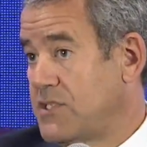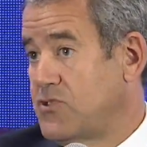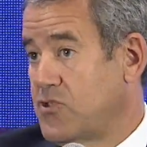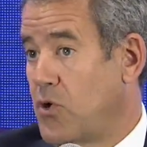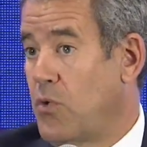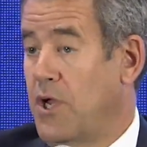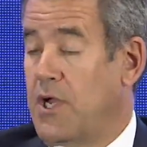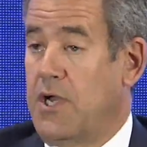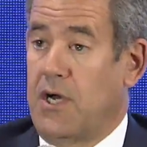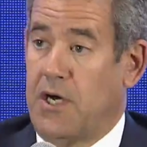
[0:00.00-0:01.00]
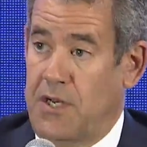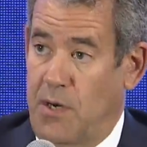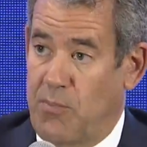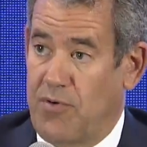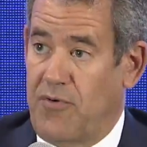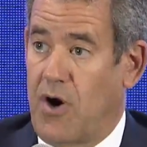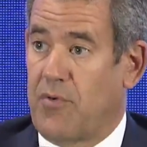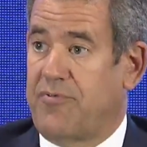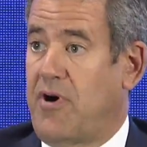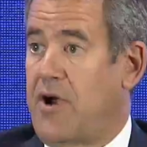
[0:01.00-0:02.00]
So a number of our
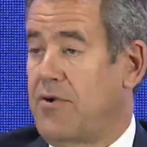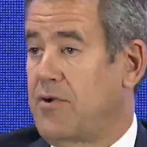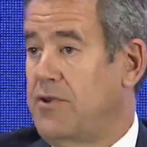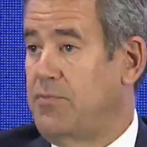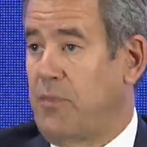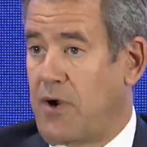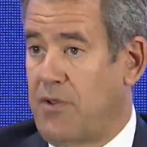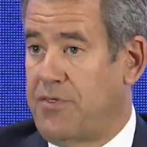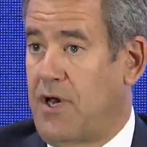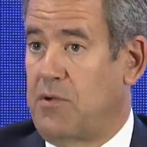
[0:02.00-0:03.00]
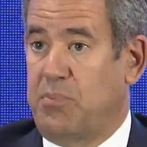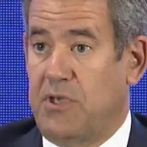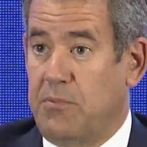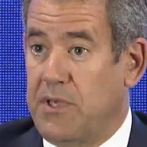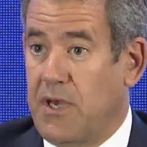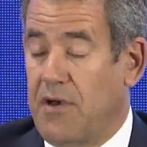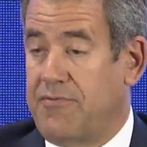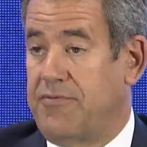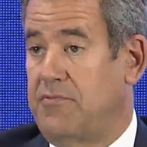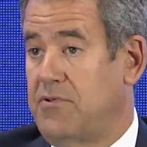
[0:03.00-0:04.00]
refineries, Marathon, PBF,
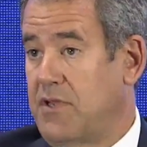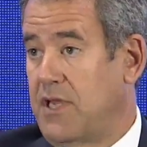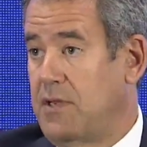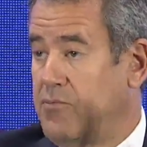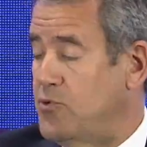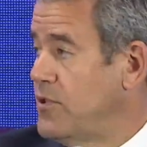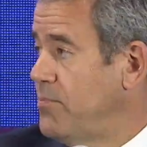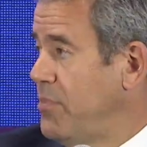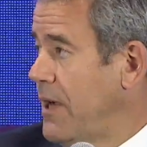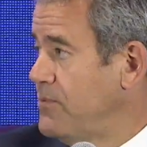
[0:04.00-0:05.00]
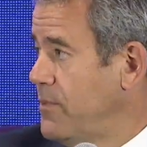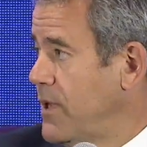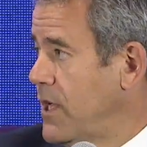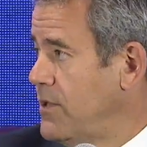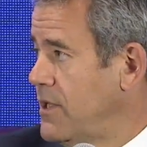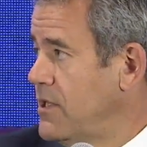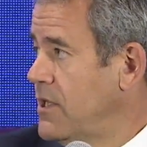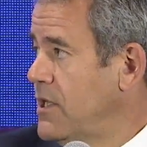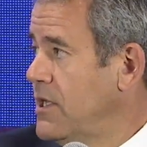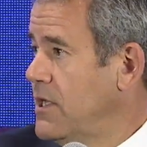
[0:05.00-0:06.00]
to name two that pop to mind, that
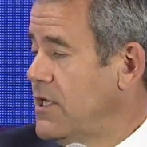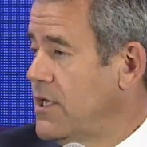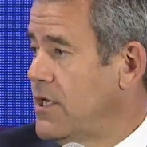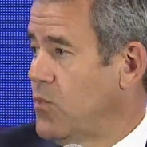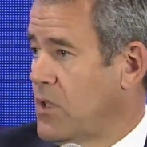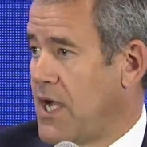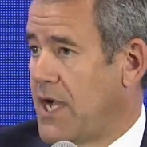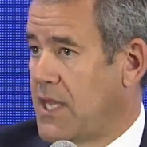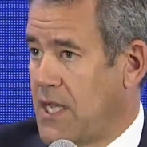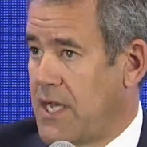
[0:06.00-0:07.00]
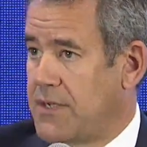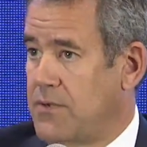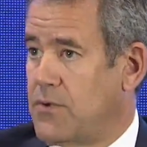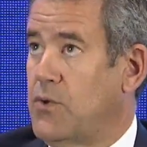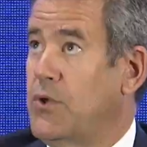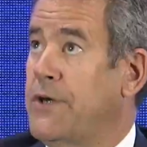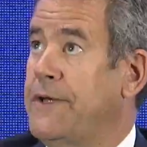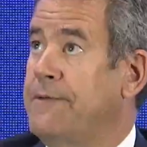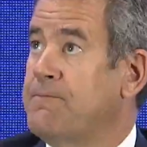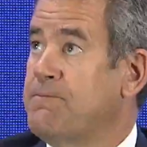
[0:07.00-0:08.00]
rely a lot on